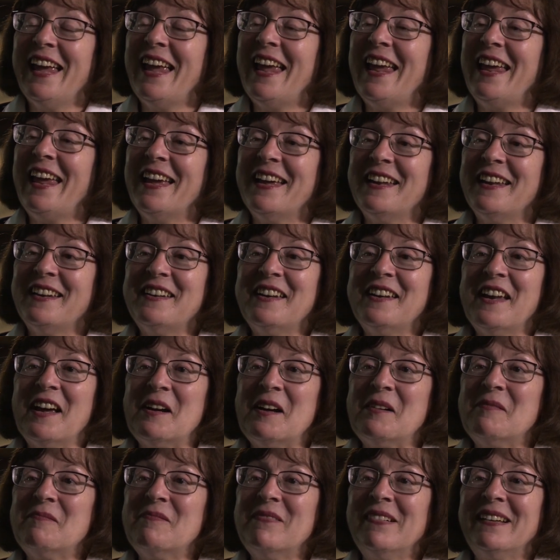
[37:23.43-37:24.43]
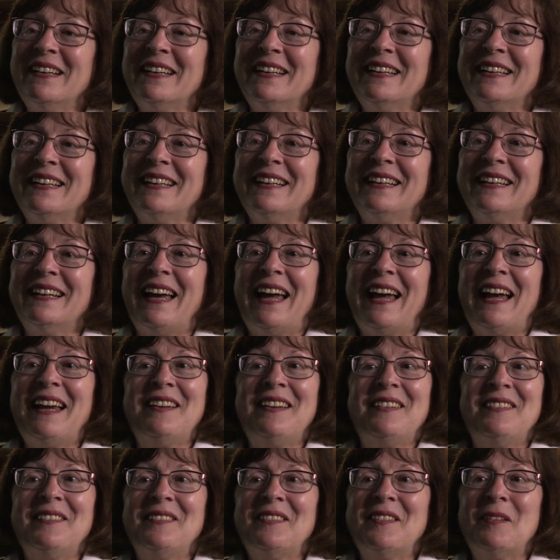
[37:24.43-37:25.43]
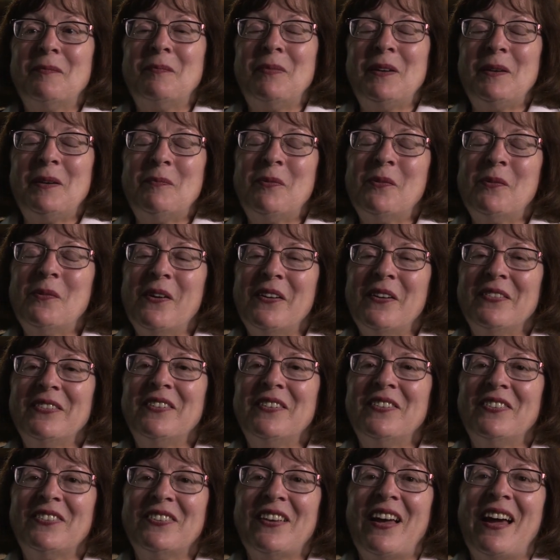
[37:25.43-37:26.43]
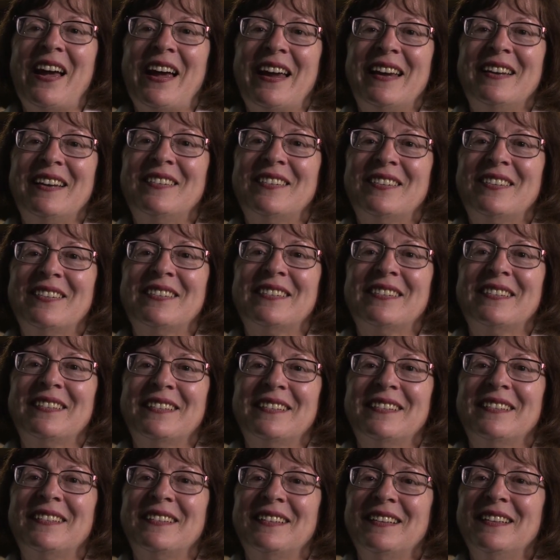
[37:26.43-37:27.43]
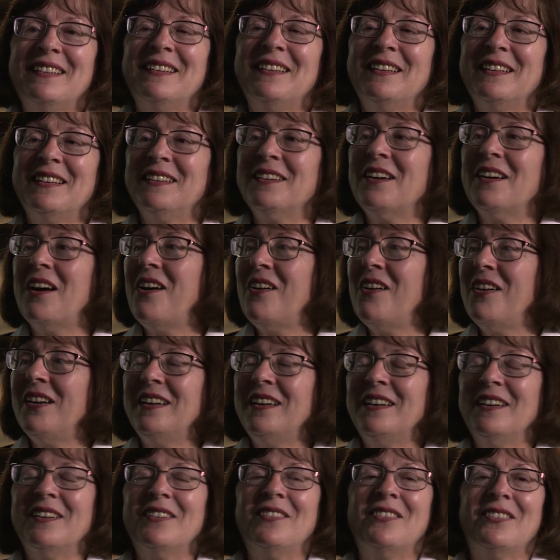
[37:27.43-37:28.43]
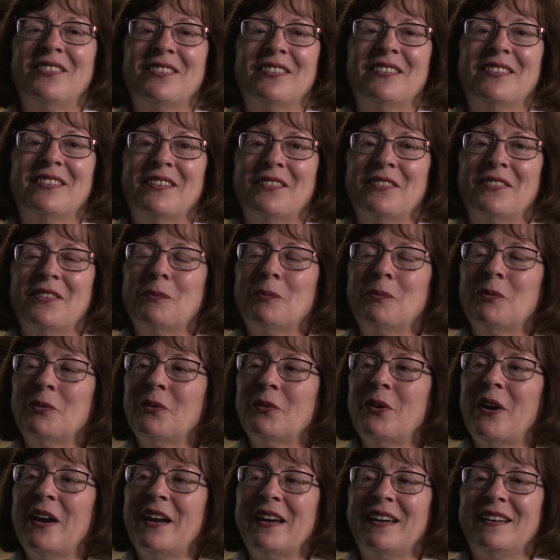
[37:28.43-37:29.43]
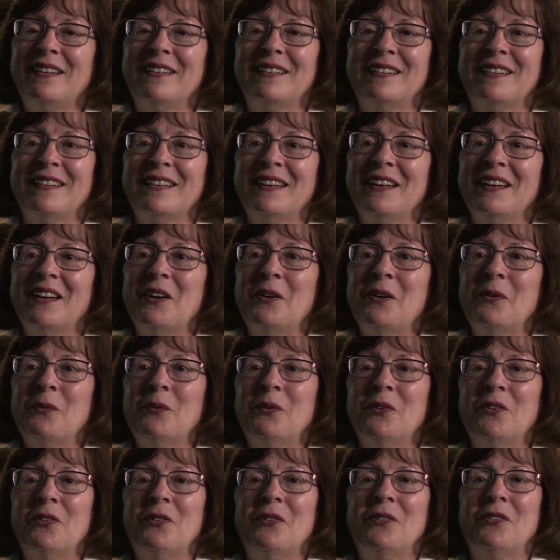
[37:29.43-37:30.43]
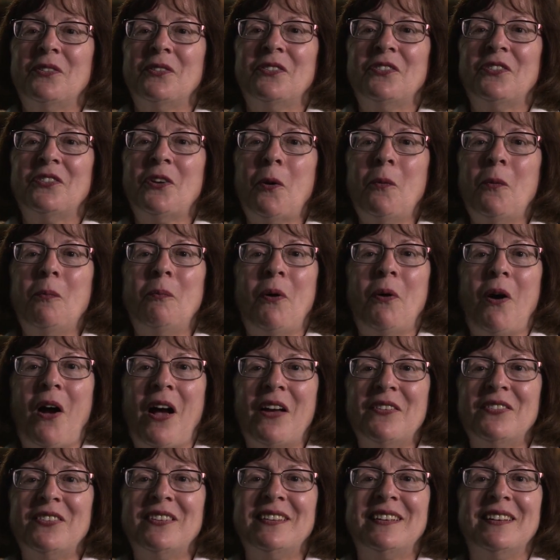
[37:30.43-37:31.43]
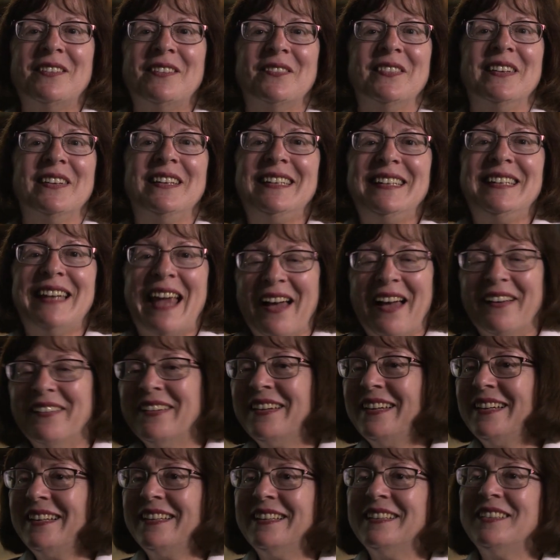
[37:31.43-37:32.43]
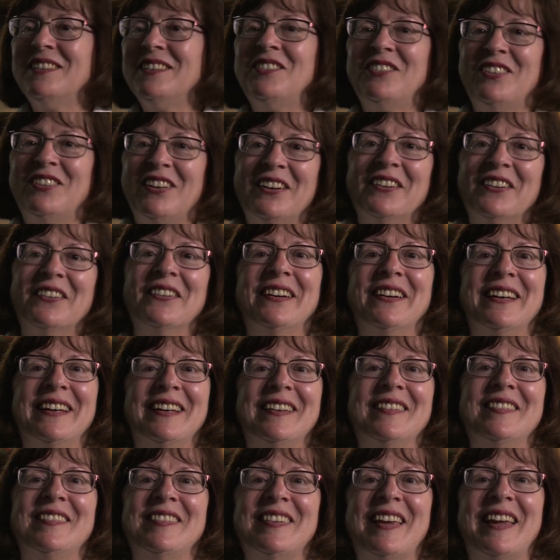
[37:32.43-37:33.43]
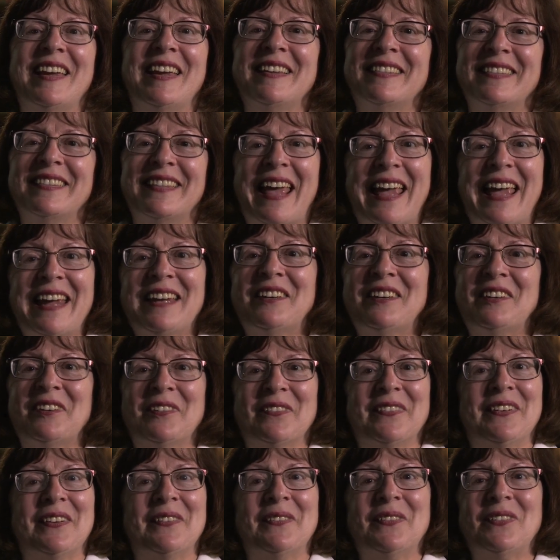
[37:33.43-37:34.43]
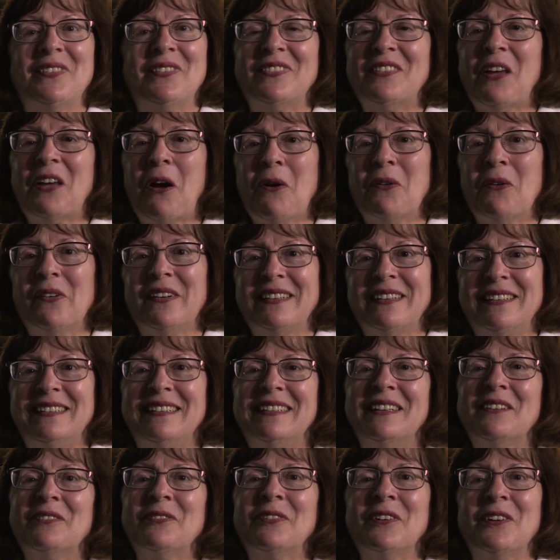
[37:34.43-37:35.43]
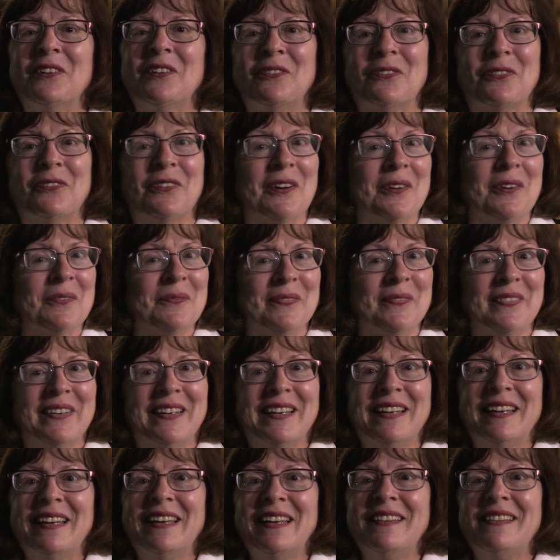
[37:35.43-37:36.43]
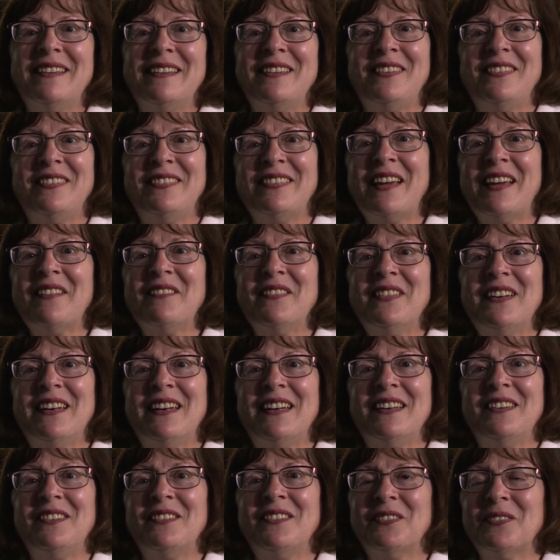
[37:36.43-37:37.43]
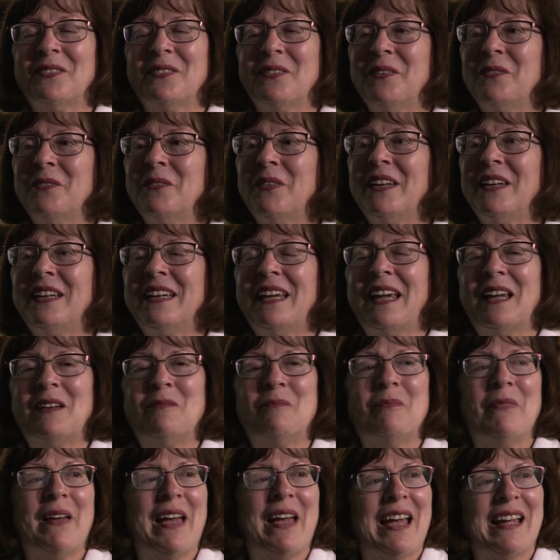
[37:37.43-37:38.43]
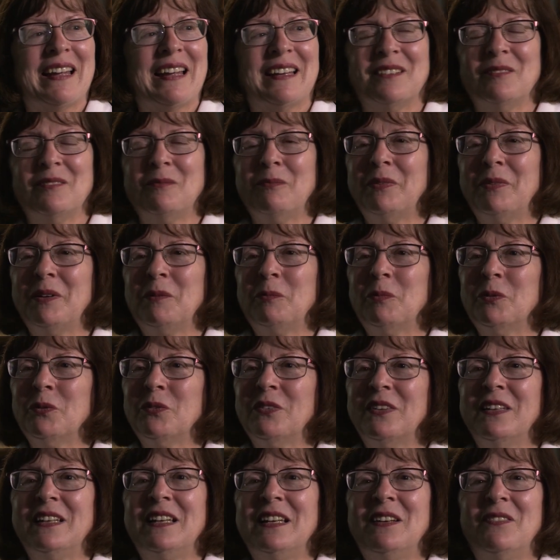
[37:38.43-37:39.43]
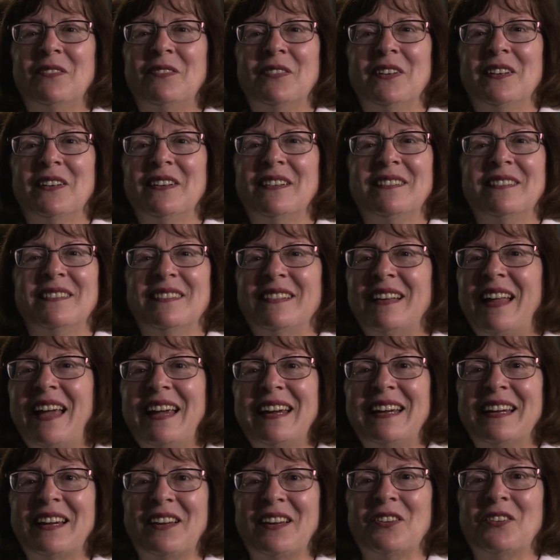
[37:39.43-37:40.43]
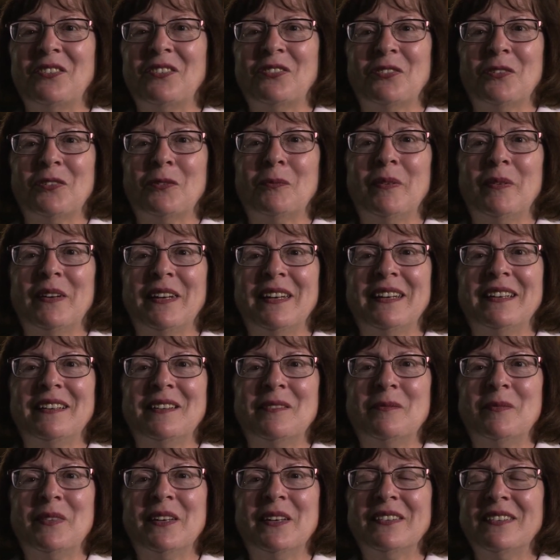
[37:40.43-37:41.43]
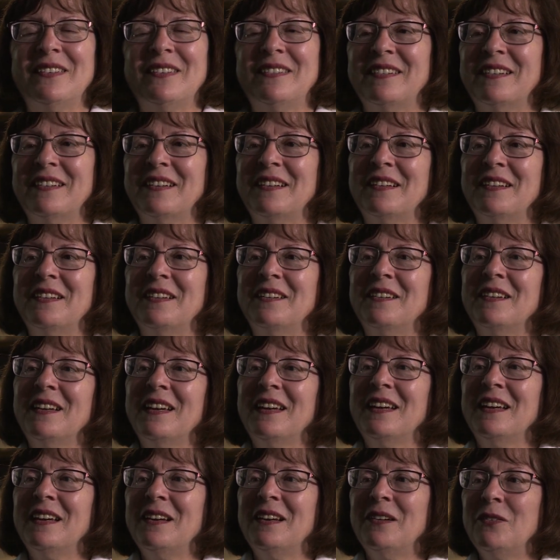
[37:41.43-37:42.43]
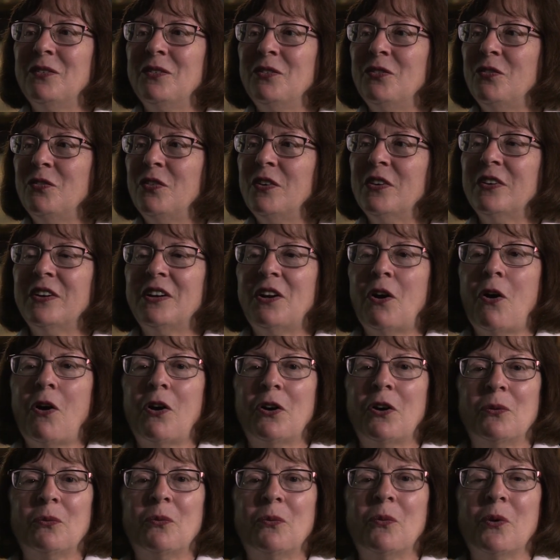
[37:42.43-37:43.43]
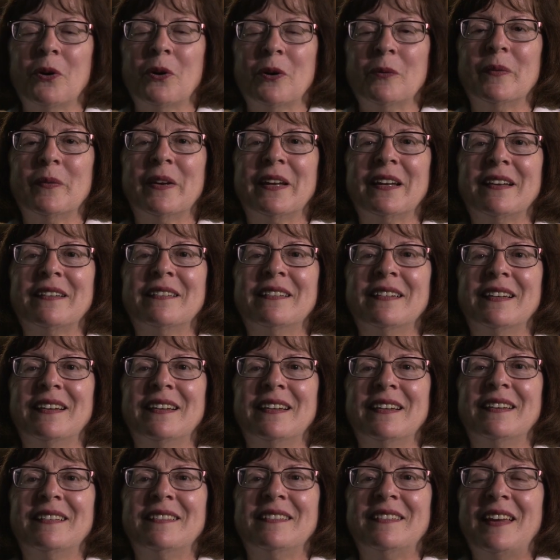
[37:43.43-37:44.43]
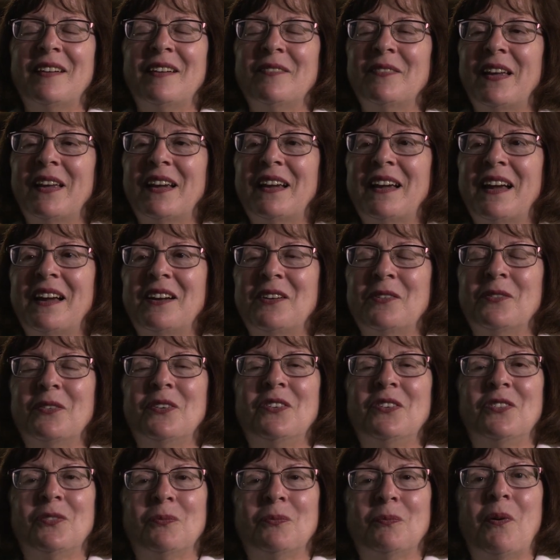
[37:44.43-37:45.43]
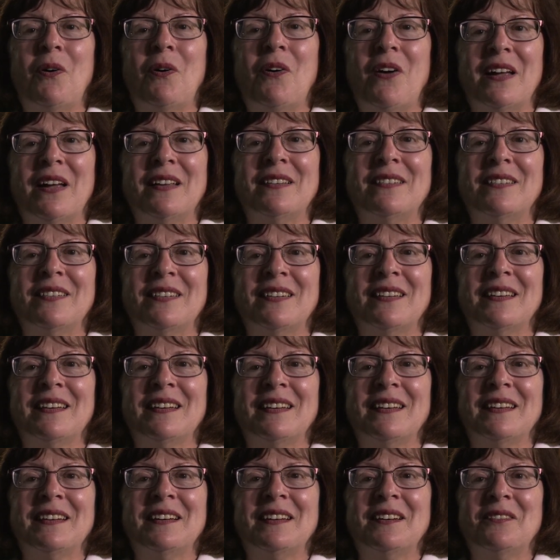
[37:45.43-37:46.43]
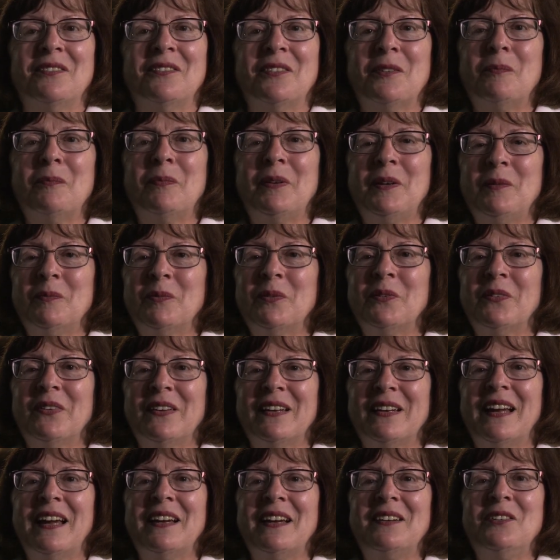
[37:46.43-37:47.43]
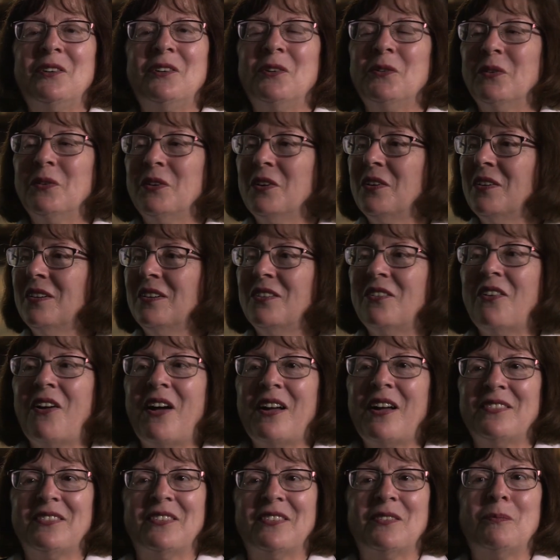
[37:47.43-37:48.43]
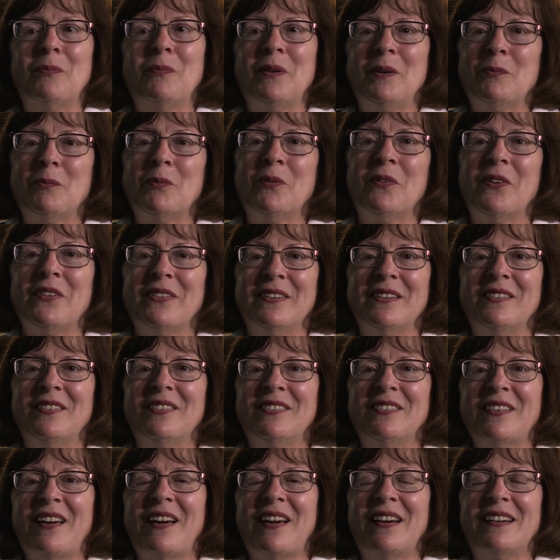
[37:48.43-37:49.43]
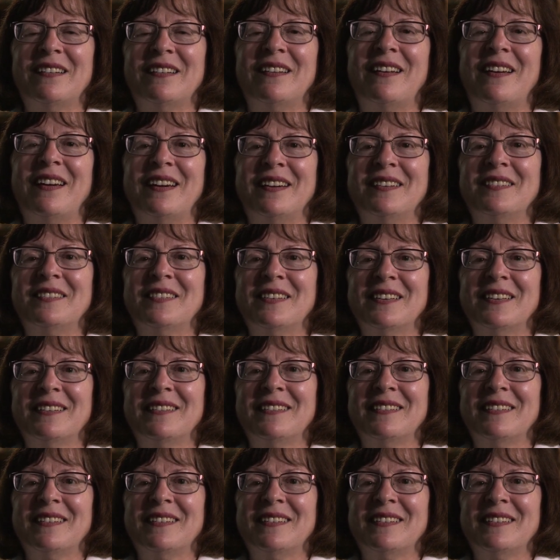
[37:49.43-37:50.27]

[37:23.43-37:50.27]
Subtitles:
And the people on the sides in the audience of the parade were so positive and yelling and cheering and saying thank you. And it was totally different from the 70s when we came back and people didn't even like us for being in the military. And it was very heartwarming to have that kind of response from people that I knew and lots of people on the sidelines.